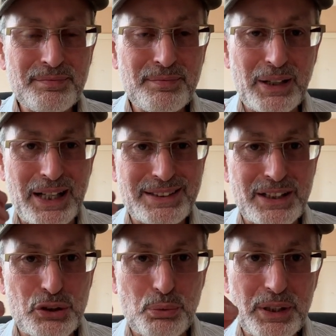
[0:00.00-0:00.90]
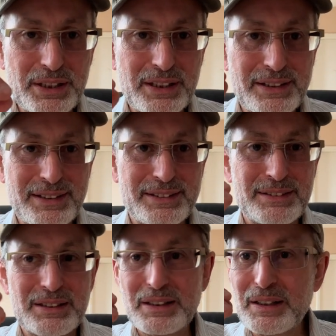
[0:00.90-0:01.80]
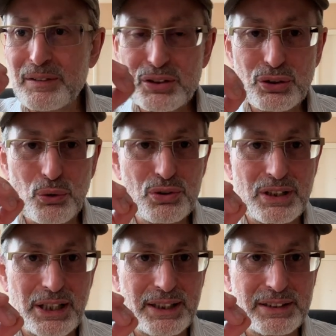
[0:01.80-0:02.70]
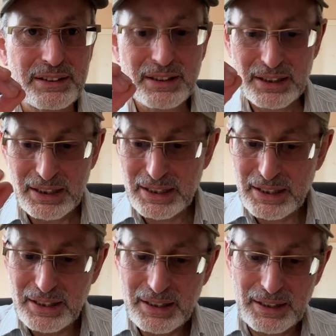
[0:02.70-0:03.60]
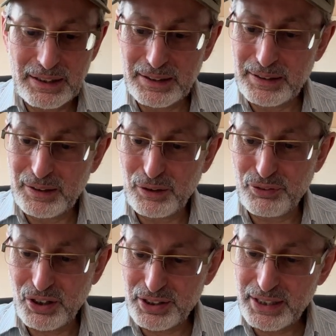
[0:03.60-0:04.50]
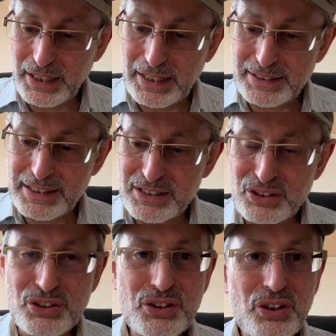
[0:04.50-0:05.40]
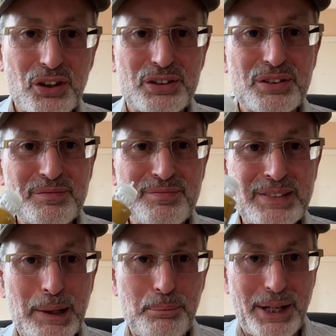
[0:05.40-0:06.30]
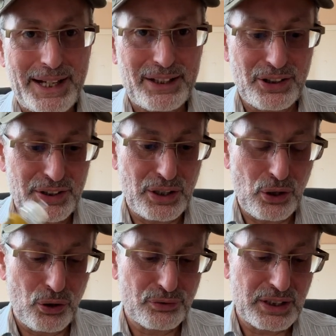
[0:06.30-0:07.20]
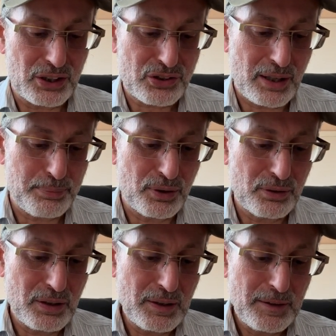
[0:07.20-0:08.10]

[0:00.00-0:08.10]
When I say sweet, it is so slight uh, of honey. It is not the black honey of the El Chapo.